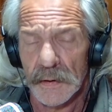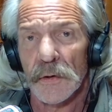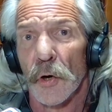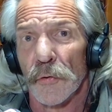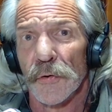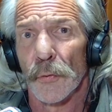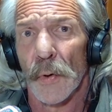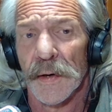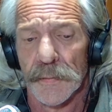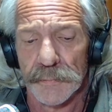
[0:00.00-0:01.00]
Go your
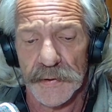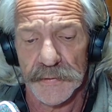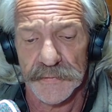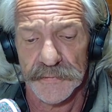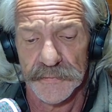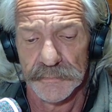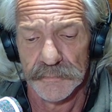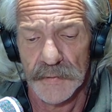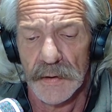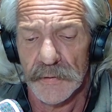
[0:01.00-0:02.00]
way in peace.
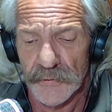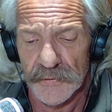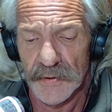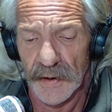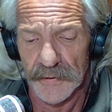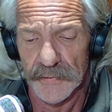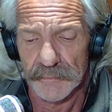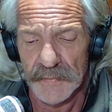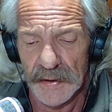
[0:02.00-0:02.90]
Your daughter